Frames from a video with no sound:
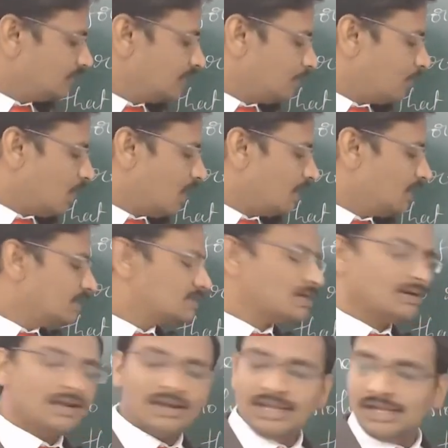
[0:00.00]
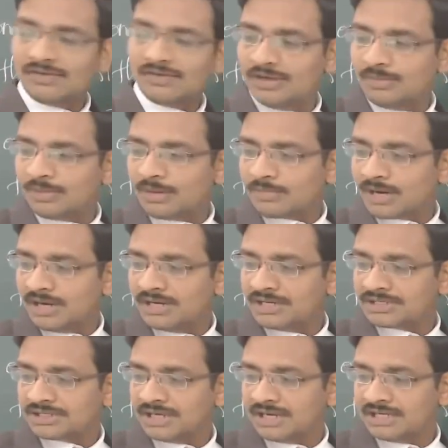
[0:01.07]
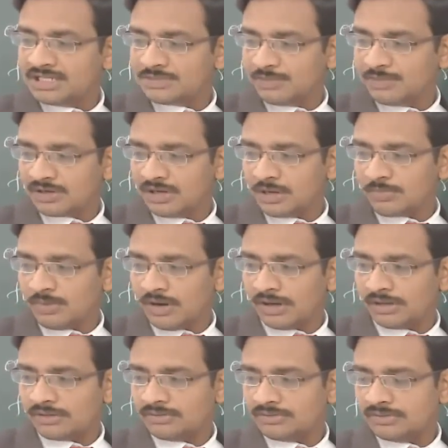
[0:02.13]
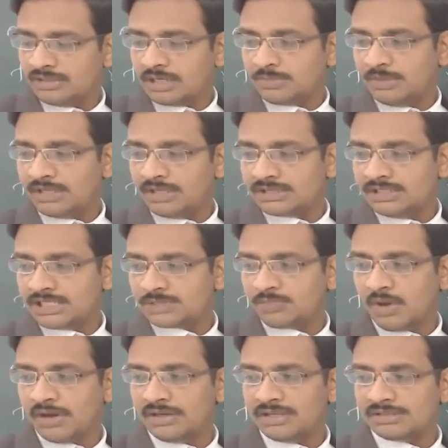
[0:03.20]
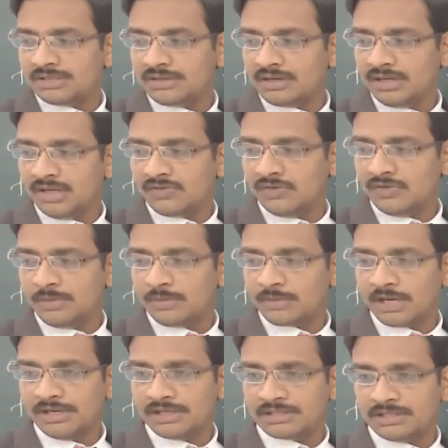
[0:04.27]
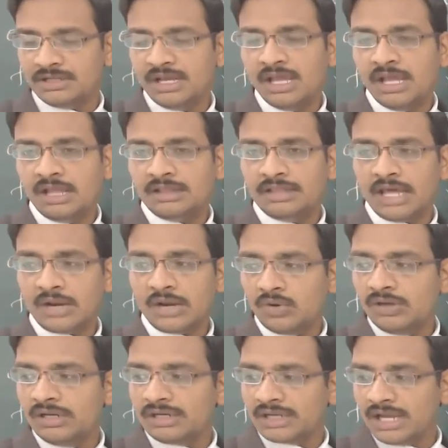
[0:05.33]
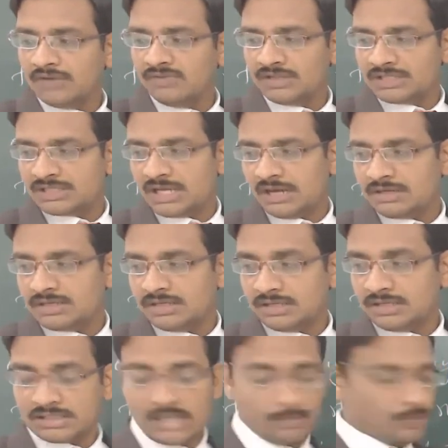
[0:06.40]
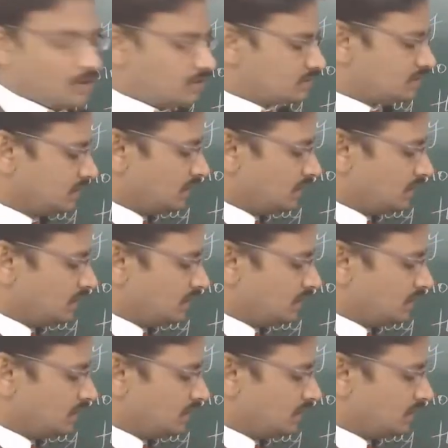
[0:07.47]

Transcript: the body is under equilibrium condition at this particular point, that means this point is under equilibrium condition, then only it can withstand. Suppose